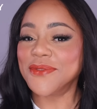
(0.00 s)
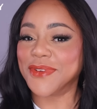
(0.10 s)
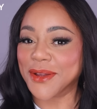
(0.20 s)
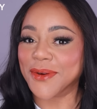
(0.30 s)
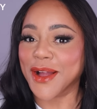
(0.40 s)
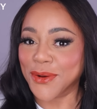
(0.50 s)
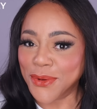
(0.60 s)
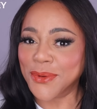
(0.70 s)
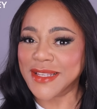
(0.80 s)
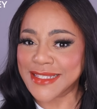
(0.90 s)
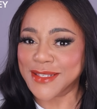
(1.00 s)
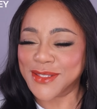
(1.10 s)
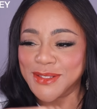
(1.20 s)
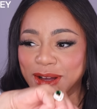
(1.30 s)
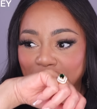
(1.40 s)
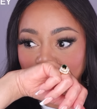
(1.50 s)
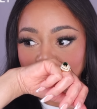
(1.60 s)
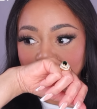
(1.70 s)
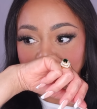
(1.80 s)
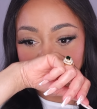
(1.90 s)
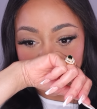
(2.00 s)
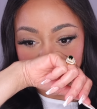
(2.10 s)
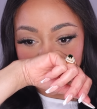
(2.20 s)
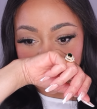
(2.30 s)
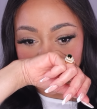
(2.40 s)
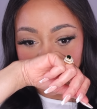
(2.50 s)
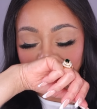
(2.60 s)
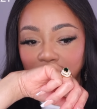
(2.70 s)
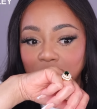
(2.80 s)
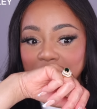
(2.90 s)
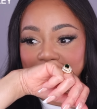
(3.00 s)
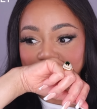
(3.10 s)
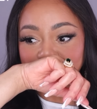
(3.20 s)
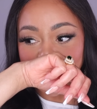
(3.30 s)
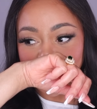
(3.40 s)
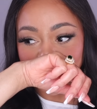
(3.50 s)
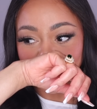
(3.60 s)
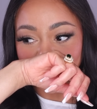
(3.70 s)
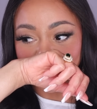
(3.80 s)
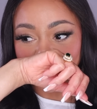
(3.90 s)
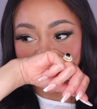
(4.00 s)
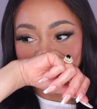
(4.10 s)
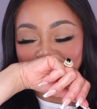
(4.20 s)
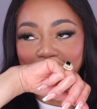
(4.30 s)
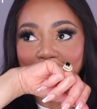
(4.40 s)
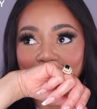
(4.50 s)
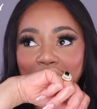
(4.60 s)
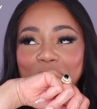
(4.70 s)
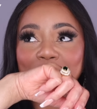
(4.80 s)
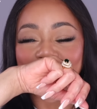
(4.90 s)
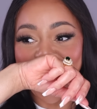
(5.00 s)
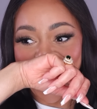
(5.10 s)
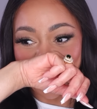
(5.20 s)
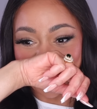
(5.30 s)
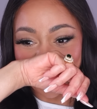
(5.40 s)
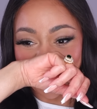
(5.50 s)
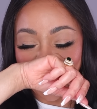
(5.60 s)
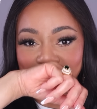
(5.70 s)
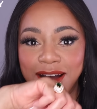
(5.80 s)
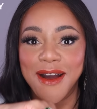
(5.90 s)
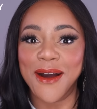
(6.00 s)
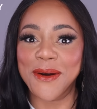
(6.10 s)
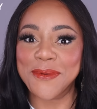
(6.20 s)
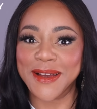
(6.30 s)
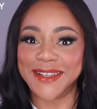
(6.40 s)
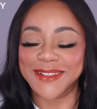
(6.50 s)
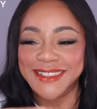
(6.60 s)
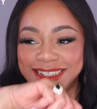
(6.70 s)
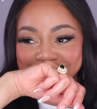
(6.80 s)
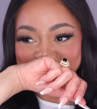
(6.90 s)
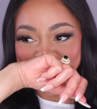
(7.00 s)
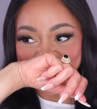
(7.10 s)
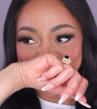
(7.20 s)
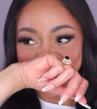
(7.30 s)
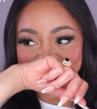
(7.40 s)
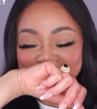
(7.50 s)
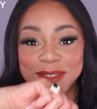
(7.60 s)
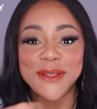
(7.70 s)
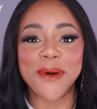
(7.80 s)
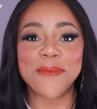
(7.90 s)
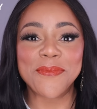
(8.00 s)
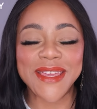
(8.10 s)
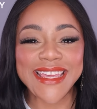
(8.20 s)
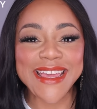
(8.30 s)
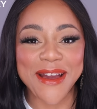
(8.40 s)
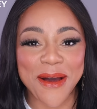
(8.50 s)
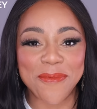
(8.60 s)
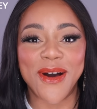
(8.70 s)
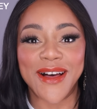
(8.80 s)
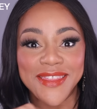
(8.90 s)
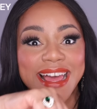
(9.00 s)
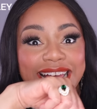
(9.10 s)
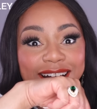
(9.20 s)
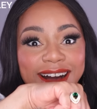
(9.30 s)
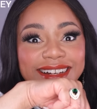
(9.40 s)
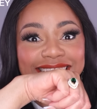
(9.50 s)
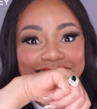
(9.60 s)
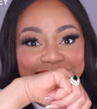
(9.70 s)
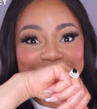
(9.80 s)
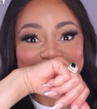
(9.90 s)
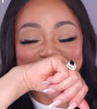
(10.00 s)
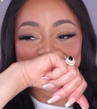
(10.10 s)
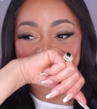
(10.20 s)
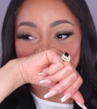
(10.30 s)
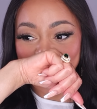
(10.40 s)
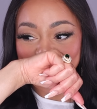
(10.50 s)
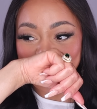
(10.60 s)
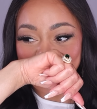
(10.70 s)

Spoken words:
to figure out who is the star. Oh my goodness. Oh, wow. Oh my goodness. So I'm picking up on that cotton candy note.